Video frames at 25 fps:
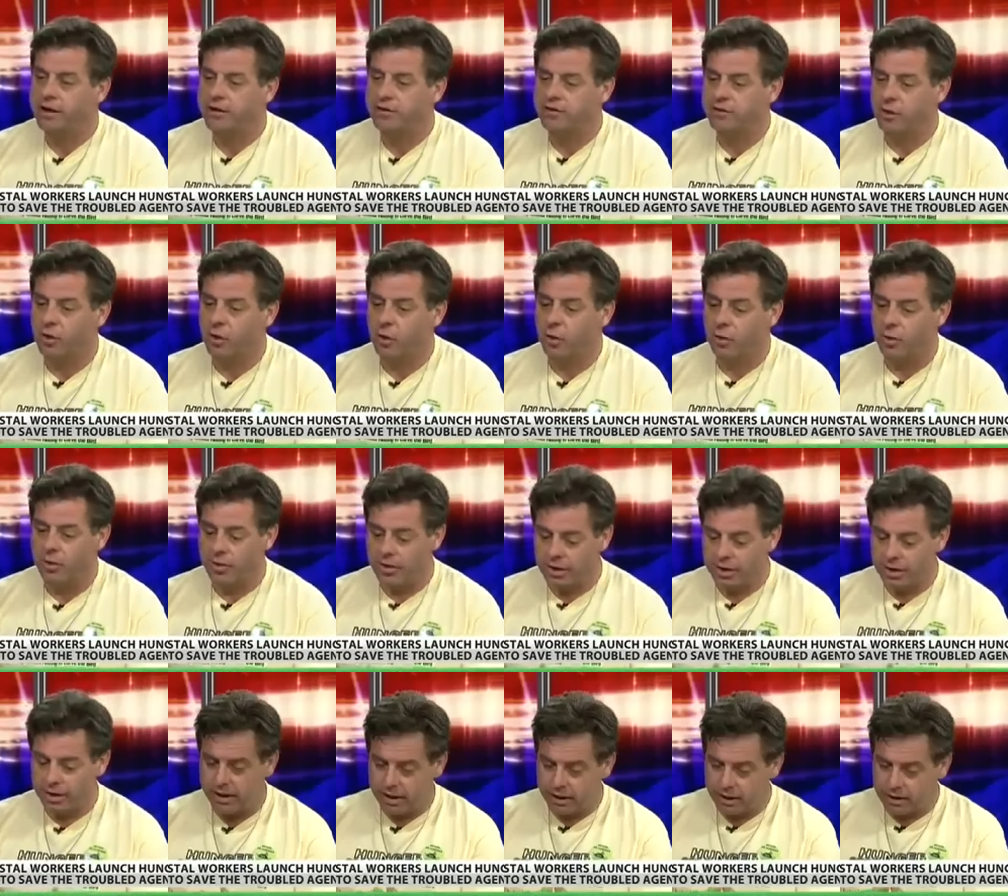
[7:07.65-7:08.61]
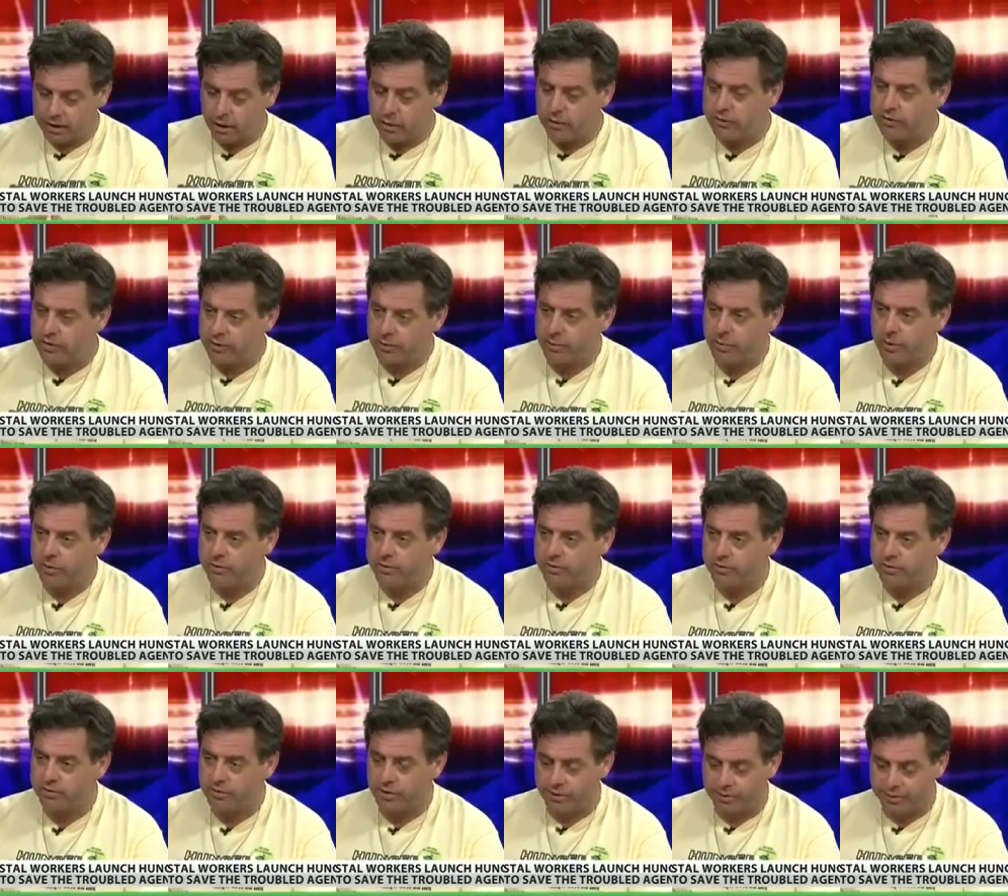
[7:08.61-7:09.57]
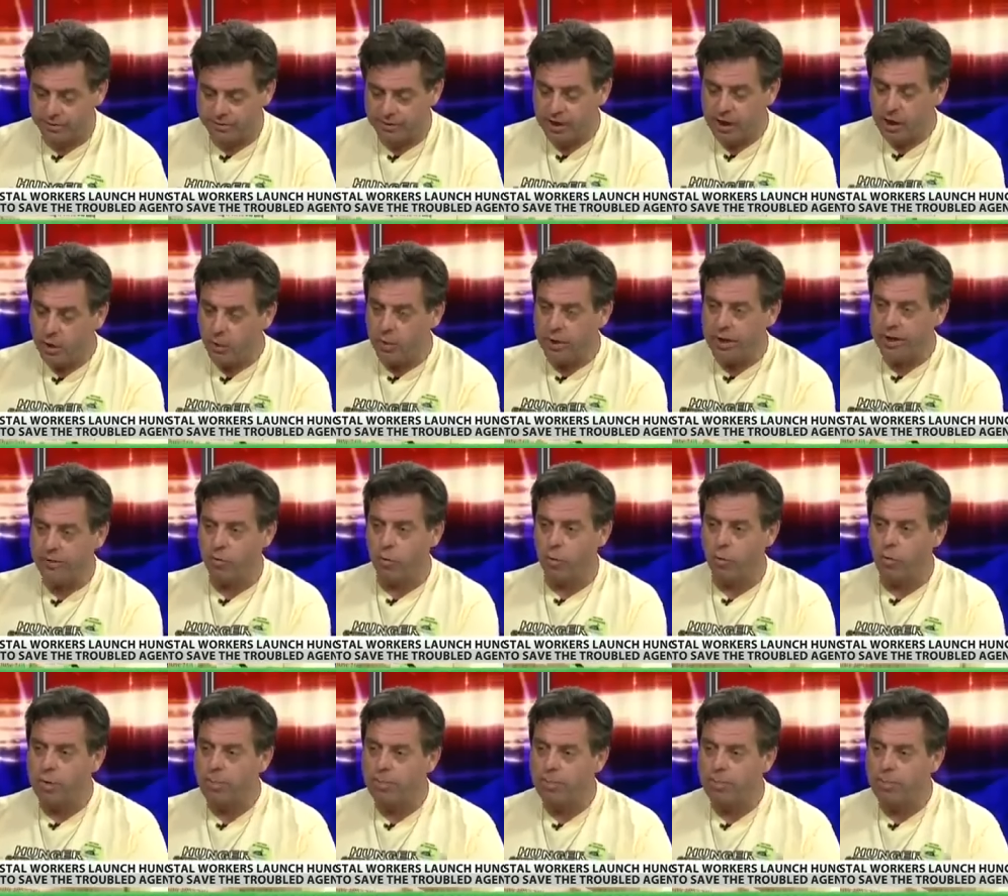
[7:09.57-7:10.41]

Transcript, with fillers: So closing the Postal Service would have a